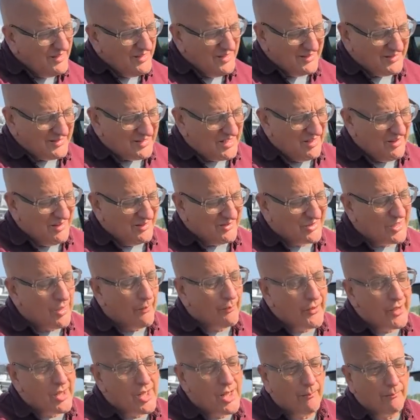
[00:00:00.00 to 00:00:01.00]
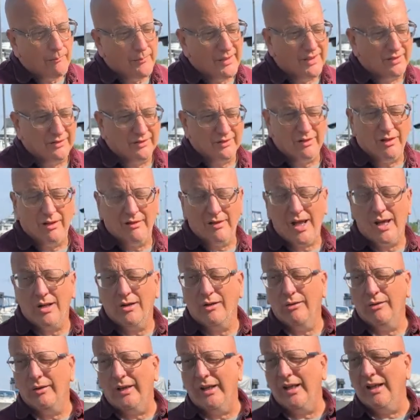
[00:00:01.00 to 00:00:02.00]
You say there's something up, because not
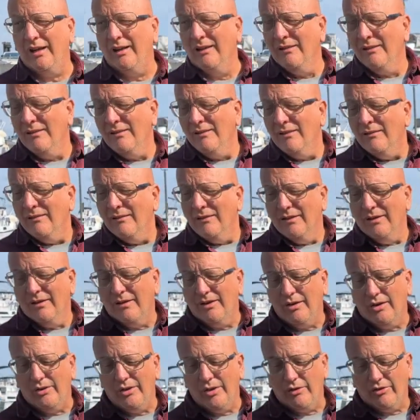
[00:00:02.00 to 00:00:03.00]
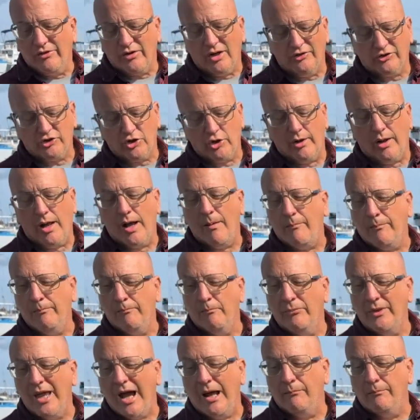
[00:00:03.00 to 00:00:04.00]
only can the thruster
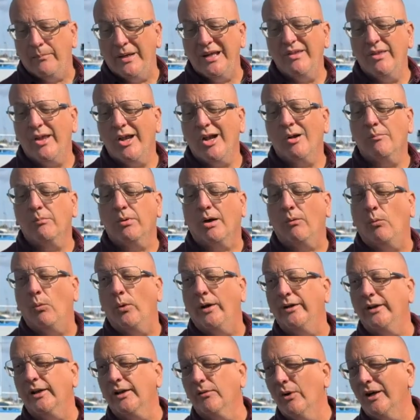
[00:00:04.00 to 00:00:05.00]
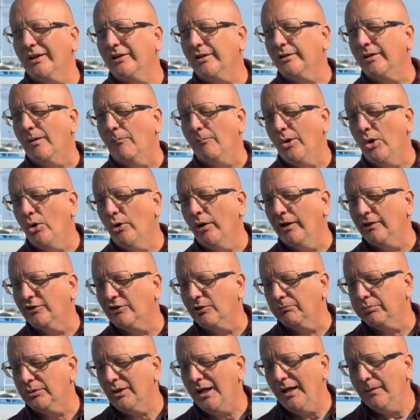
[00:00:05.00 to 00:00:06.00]
not be there, but when you went to the boating
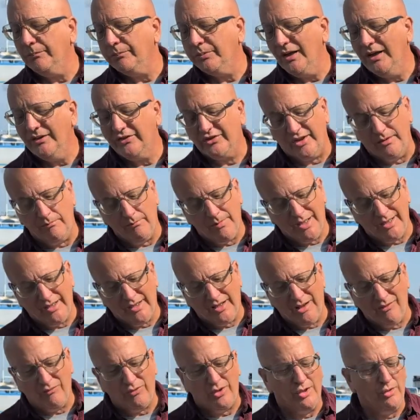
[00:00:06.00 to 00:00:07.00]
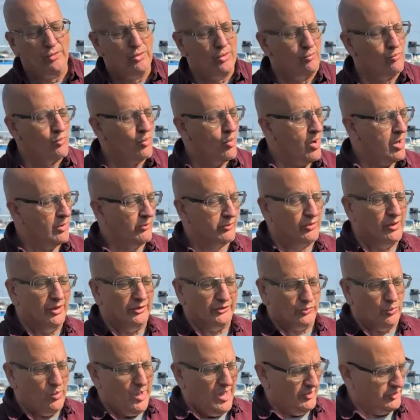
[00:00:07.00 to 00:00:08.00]
supply place, they might have given you the wrong
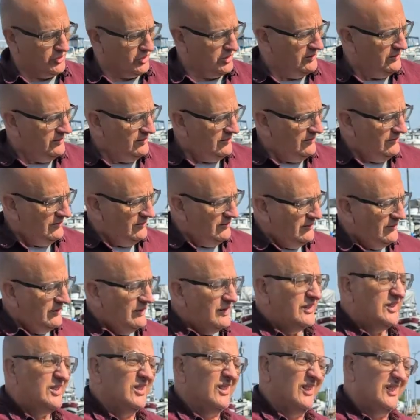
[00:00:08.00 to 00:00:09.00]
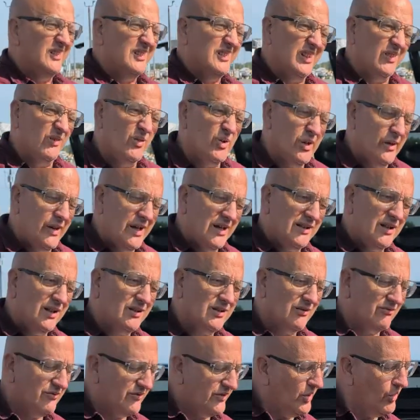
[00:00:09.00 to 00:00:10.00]
thrust washer. So it's like, well, that
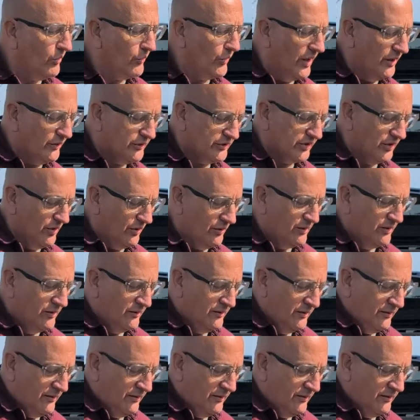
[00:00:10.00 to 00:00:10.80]
doesn't feel right. So